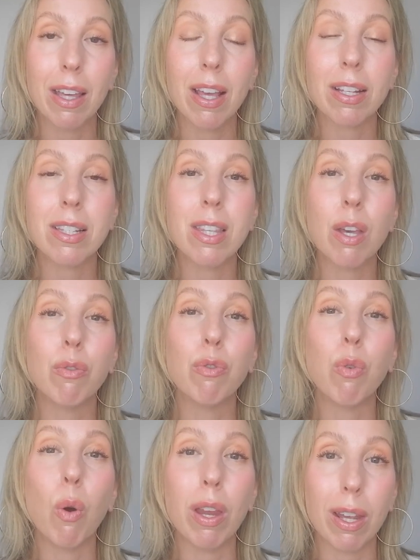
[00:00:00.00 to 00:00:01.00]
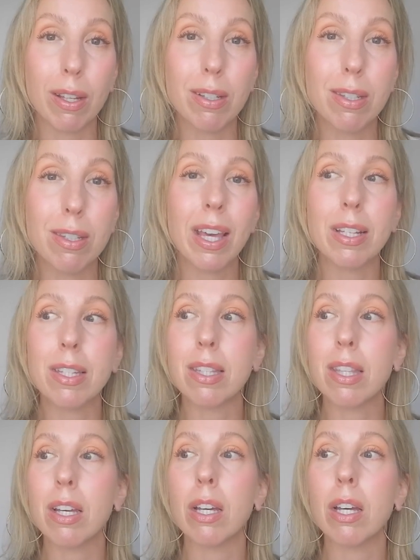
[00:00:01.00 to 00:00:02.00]
it's the avoidance, it's
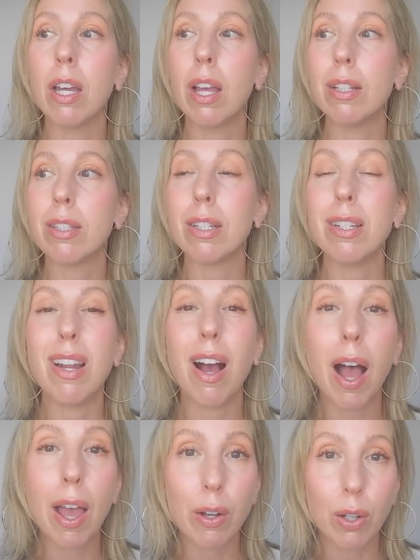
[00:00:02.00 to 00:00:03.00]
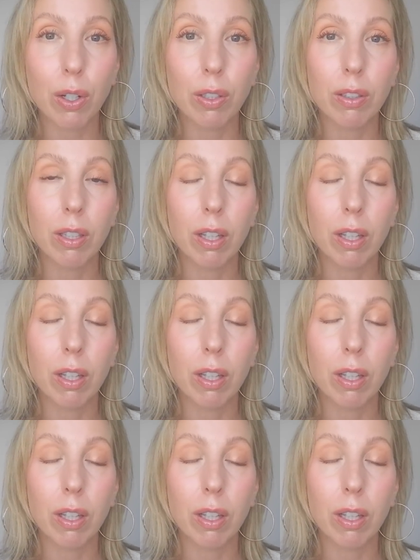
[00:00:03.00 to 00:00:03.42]
the denial